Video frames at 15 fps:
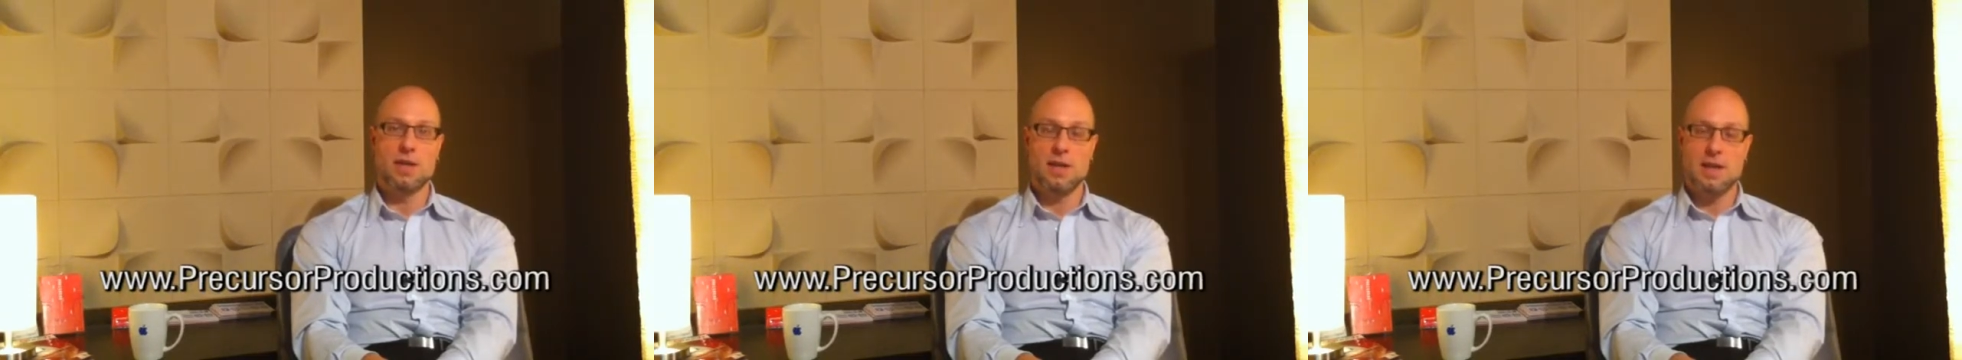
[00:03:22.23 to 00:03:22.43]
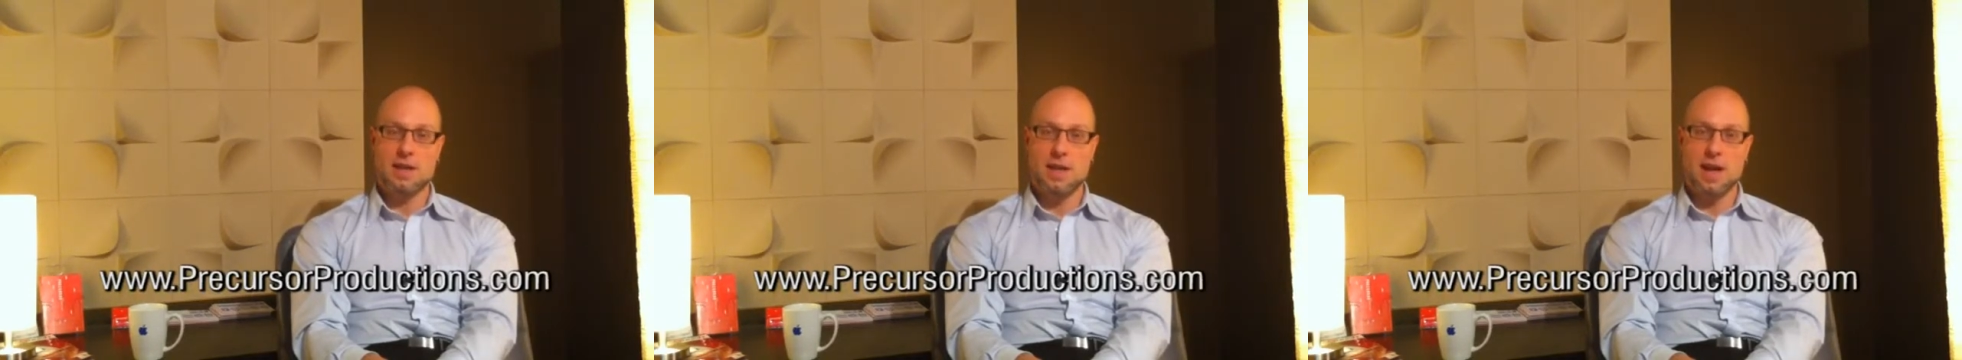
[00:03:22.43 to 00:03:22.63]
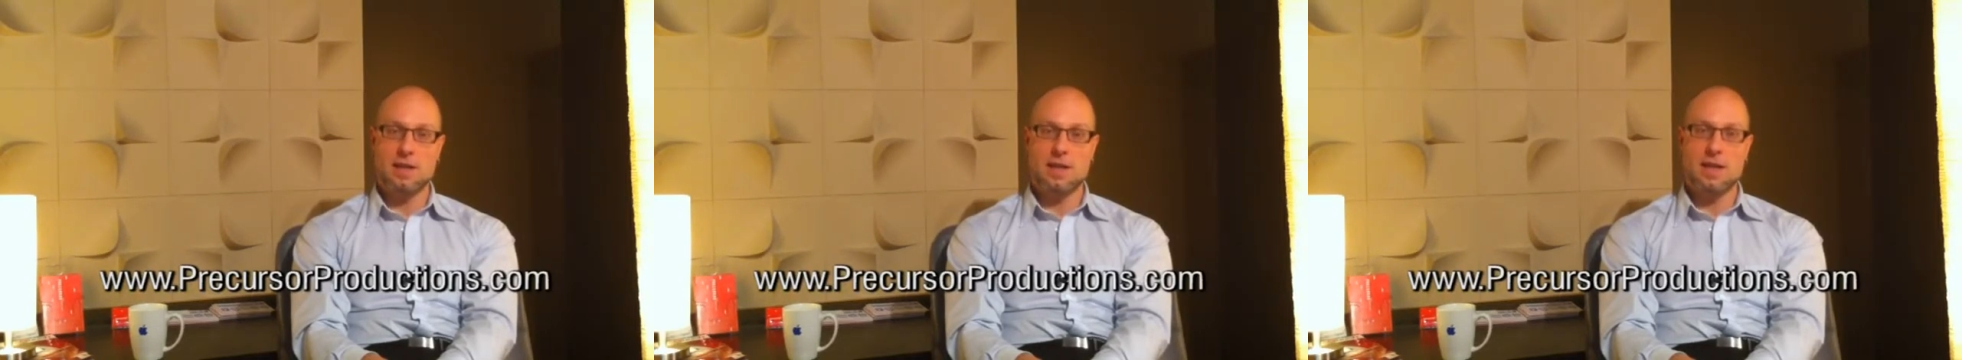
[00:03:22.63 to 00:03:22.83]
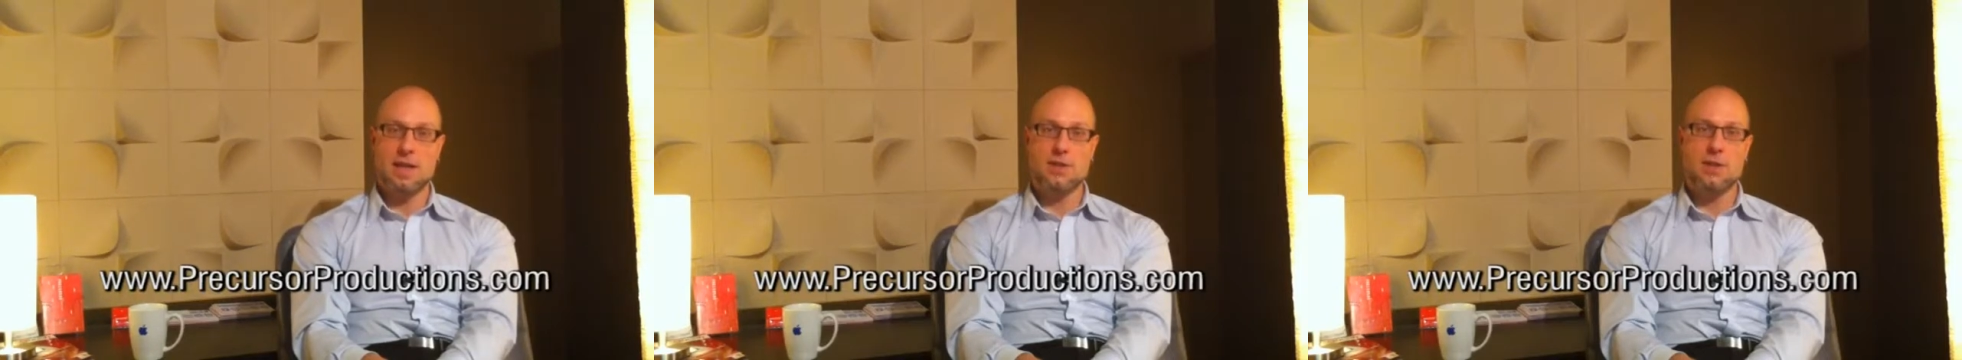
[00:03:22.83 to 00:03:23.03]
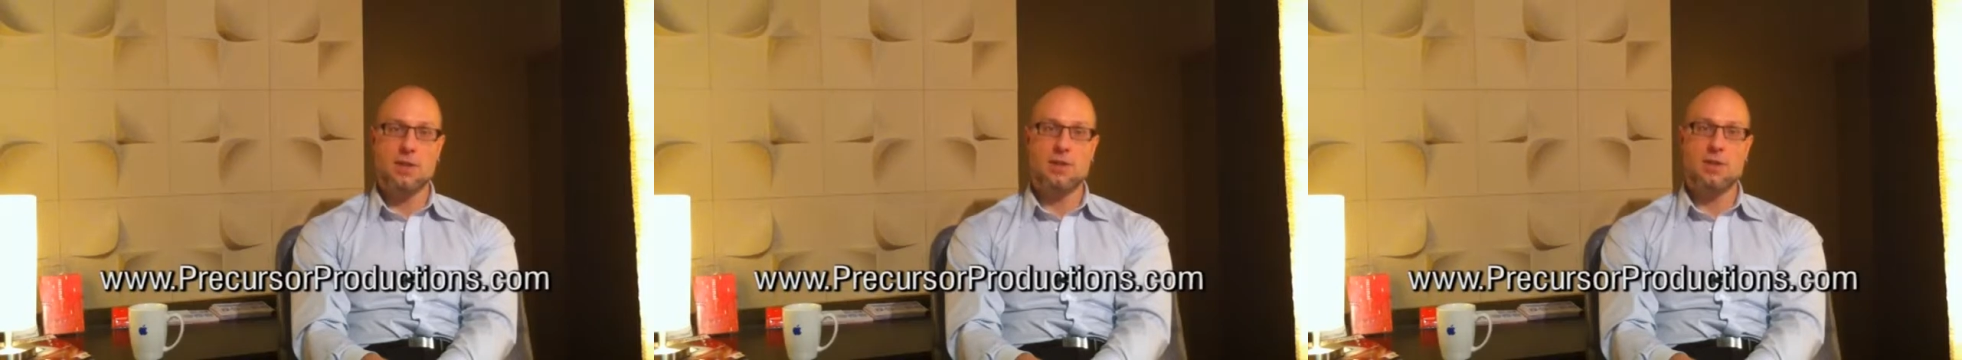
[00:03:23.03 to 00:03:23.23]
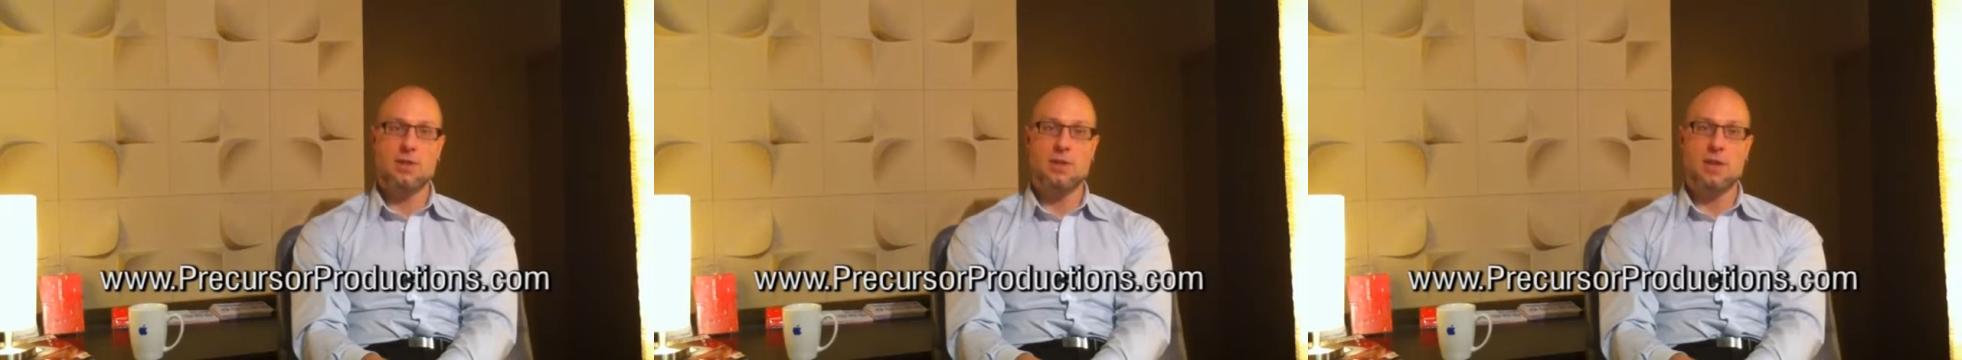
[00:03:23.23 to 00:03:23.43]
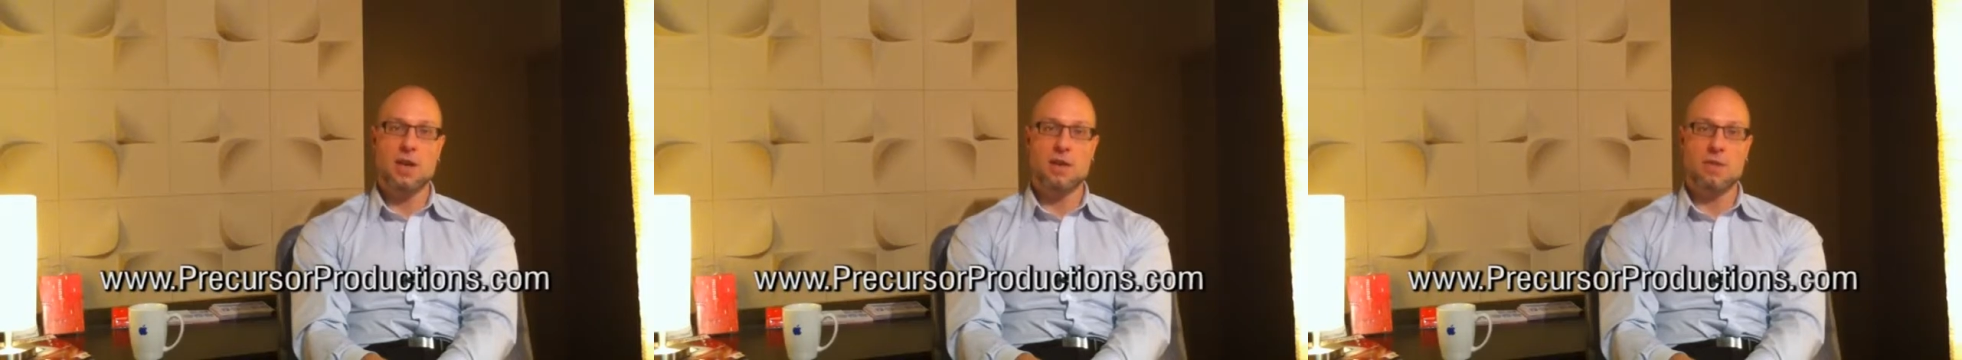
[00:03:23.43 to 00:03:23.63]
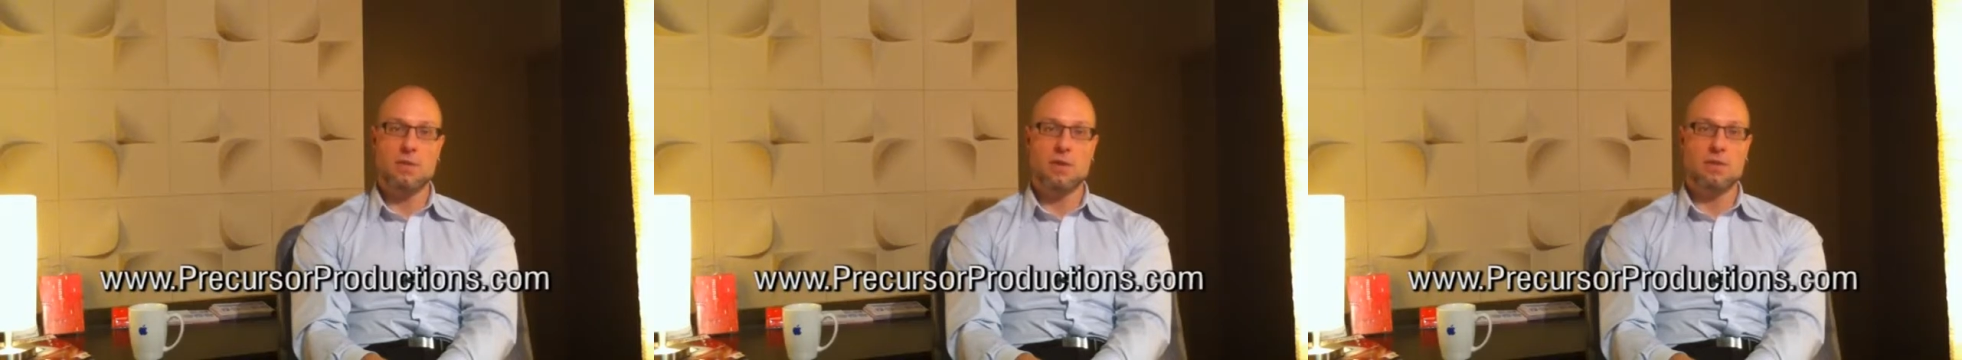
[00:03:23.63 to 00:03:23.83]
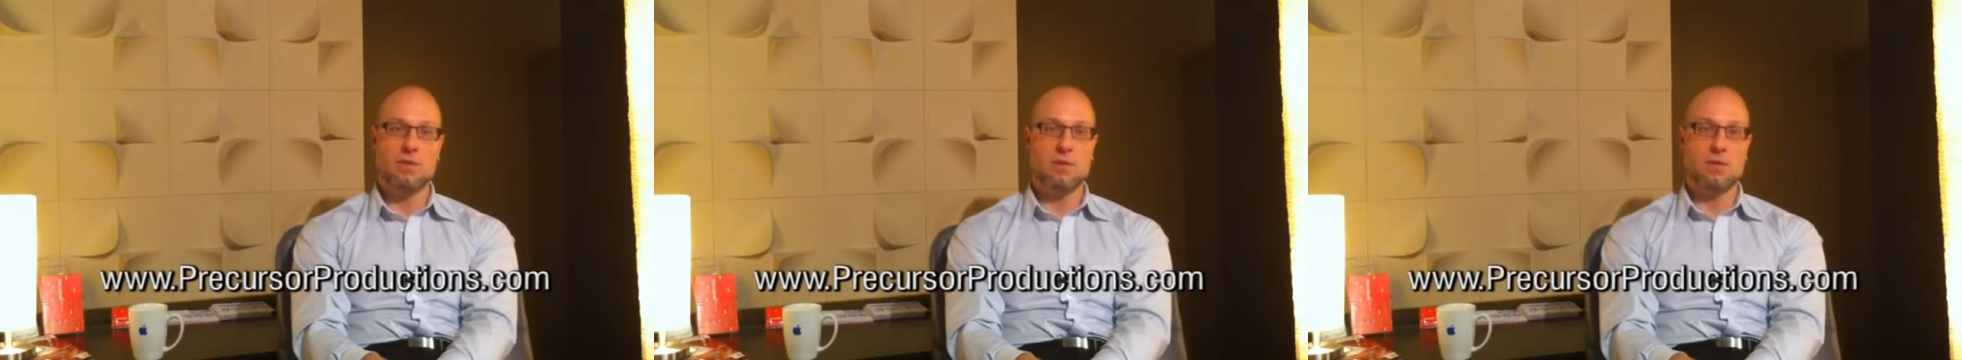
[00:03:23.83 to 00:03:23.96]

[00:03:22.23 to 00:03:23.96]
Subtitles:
In that case, it's good to have a bit of